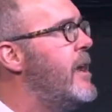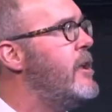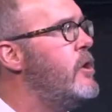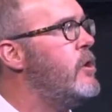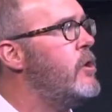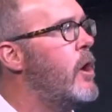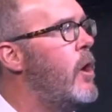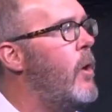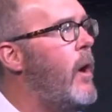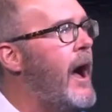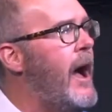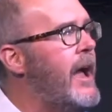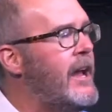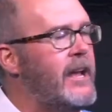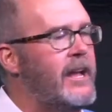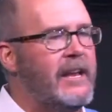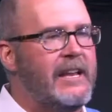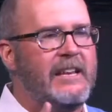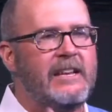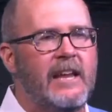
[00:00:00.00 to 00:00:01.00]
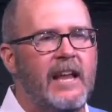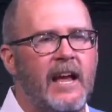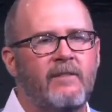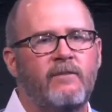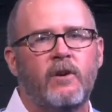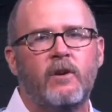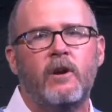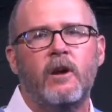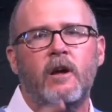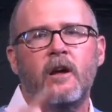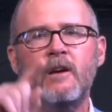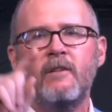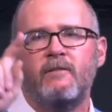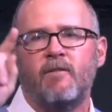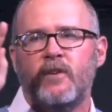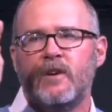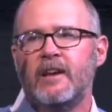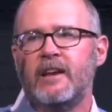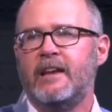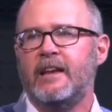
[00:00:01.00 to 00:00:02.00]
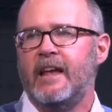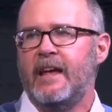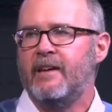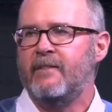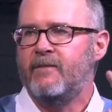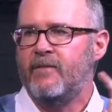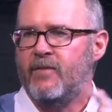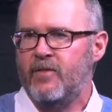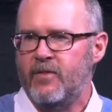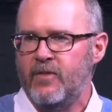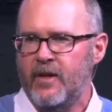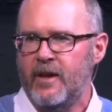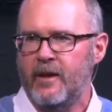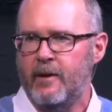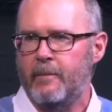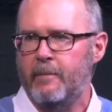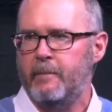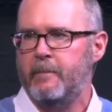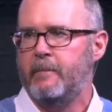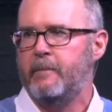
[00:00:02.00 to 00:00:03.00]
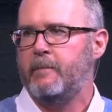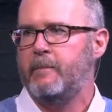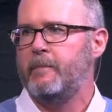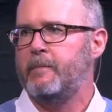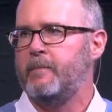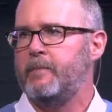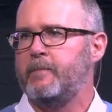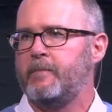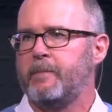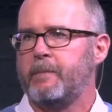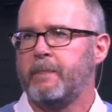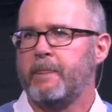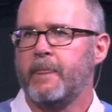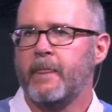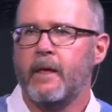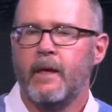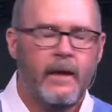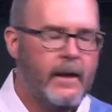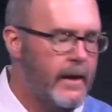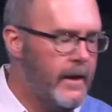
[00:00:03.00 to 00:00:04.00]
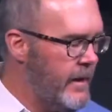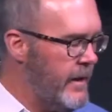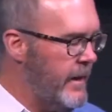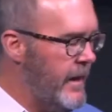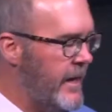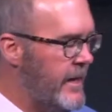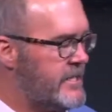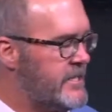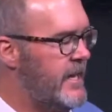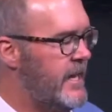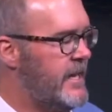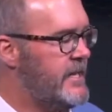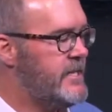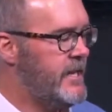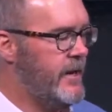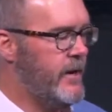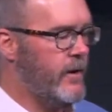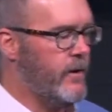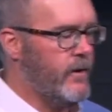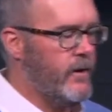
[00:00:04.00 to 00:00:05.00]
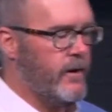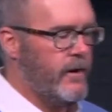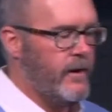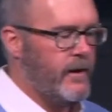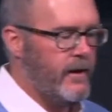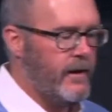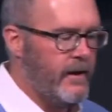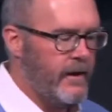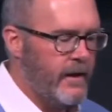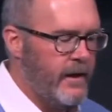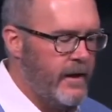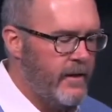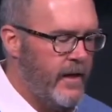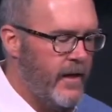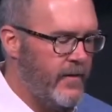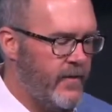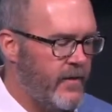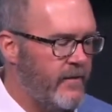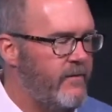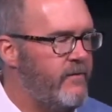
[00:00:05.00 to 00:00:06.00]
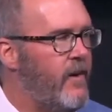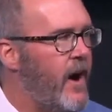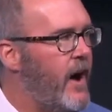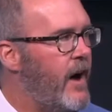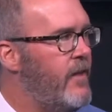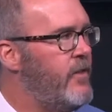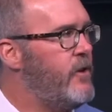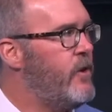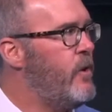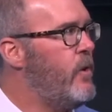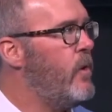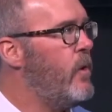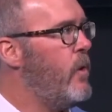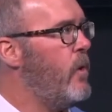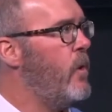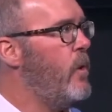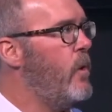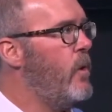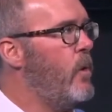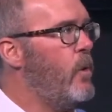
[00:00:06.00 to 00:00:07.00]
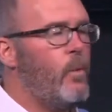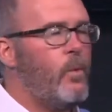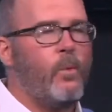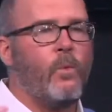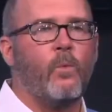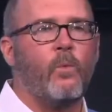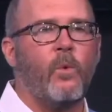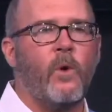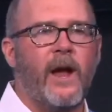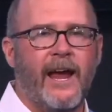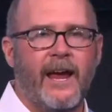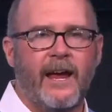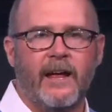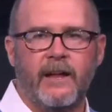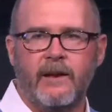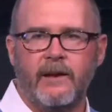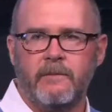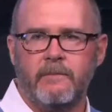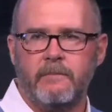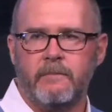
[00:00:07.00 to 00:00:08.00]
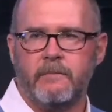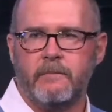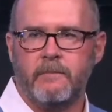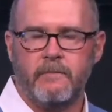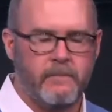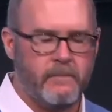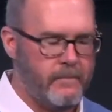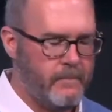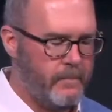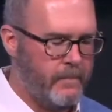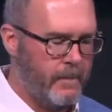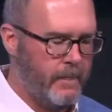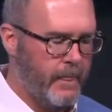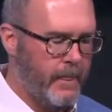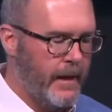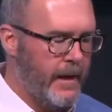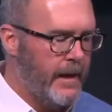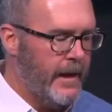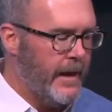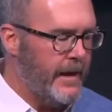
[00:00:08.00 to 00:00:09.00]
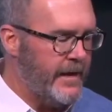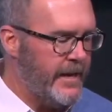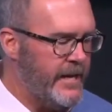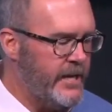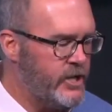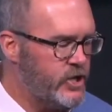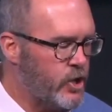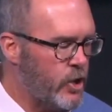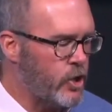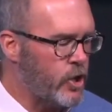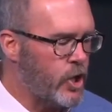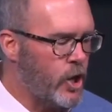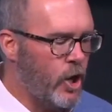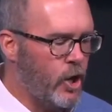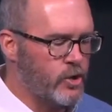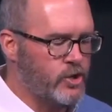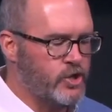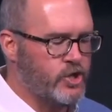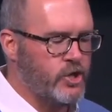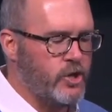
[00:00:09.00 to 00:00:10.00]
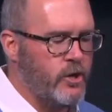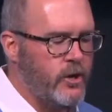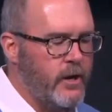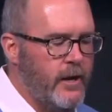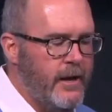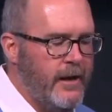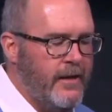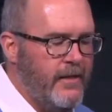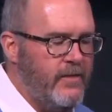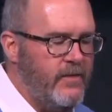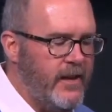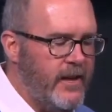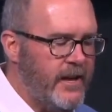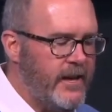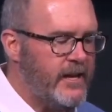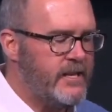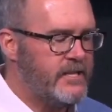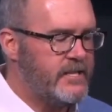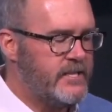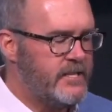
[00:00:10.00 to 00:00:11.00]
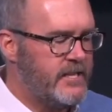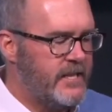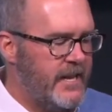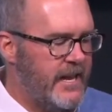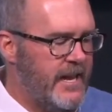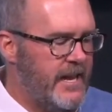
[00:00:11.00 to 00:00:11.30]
today and you go, I could never forgive them. It says here that the father ran. In Eastern culture, this